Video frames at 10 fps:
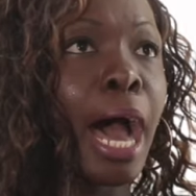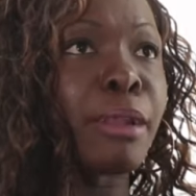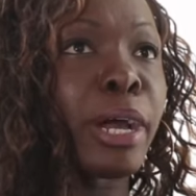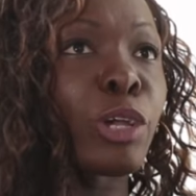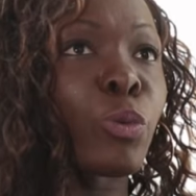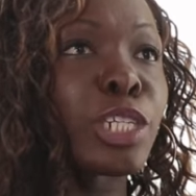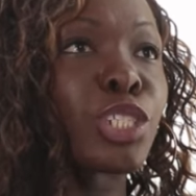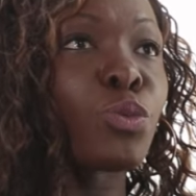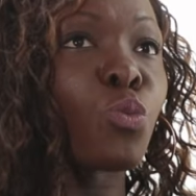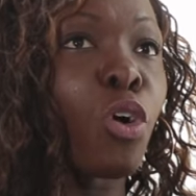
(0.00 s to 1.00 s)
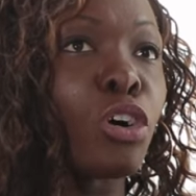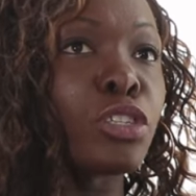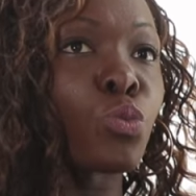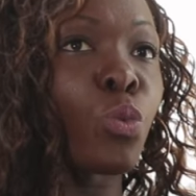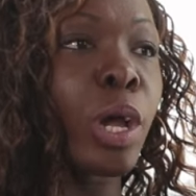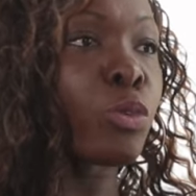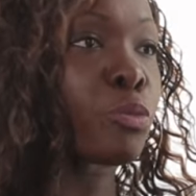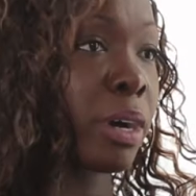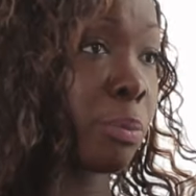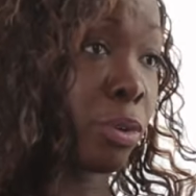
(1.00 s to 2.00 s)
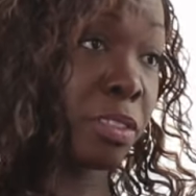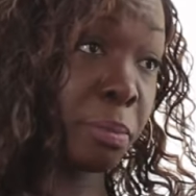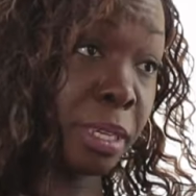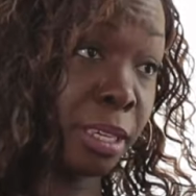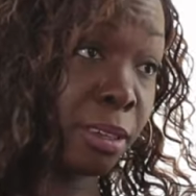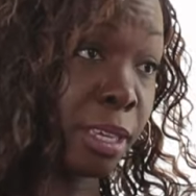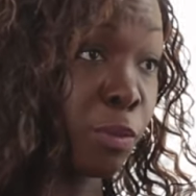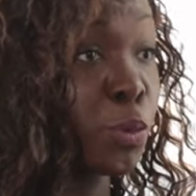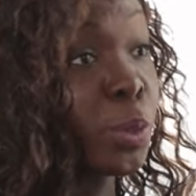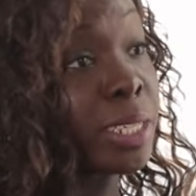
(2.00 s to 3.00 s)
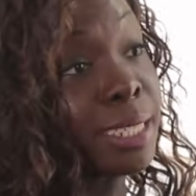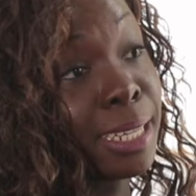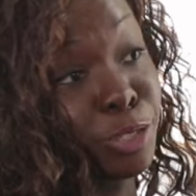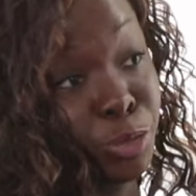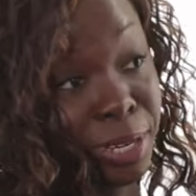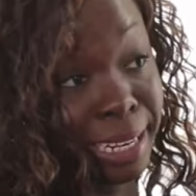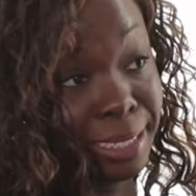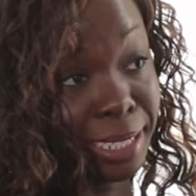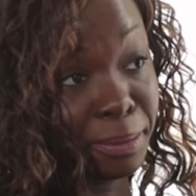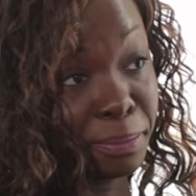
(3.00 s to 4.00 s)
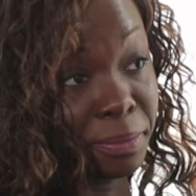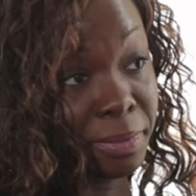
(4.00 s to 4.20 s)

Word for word: And my question was where would my brother be if we were still in Uganda?